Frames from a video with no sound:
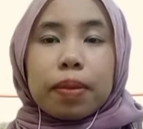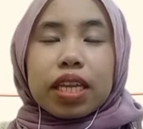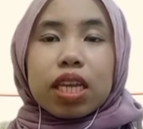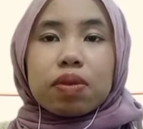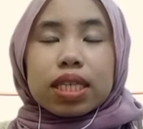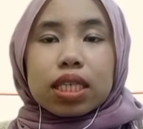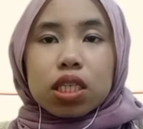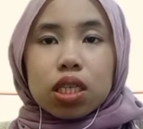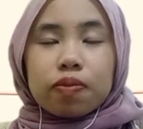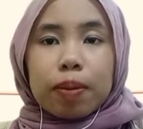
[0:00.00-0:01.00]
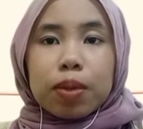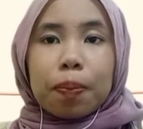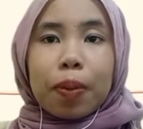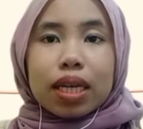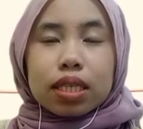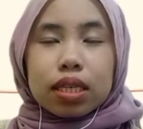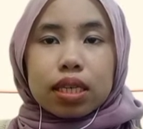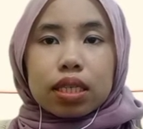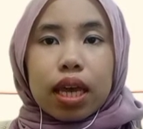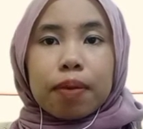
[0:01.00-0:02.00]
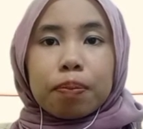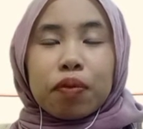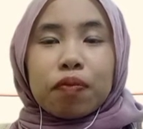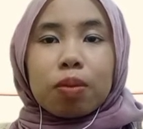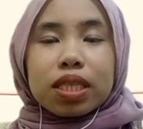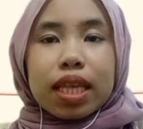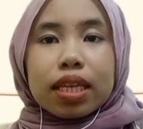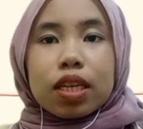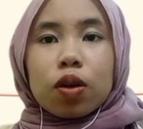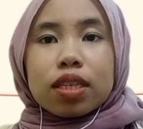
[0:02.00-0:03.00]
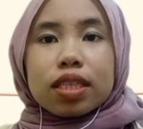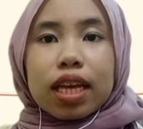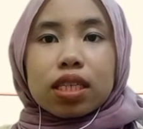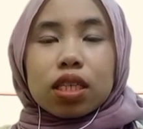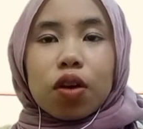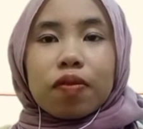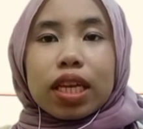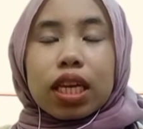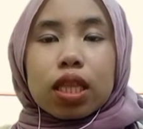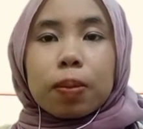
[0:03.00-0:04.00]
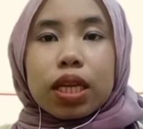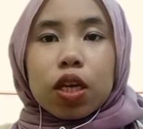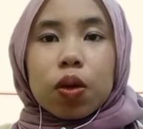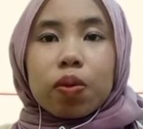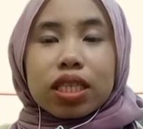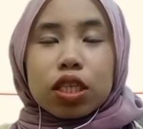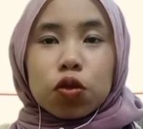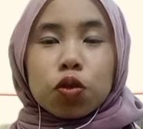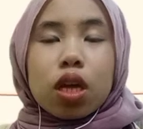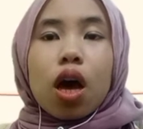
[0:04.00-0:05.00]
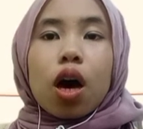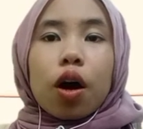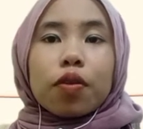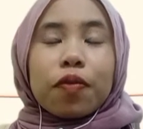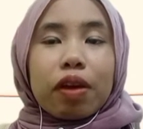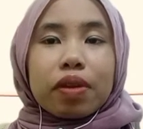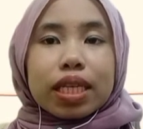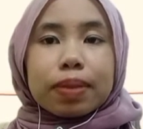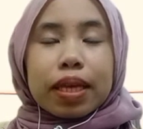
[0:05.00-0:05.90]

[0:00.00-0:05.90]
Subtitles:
Many researchers from the past years have performed study on detection of ignitable liquid residues on various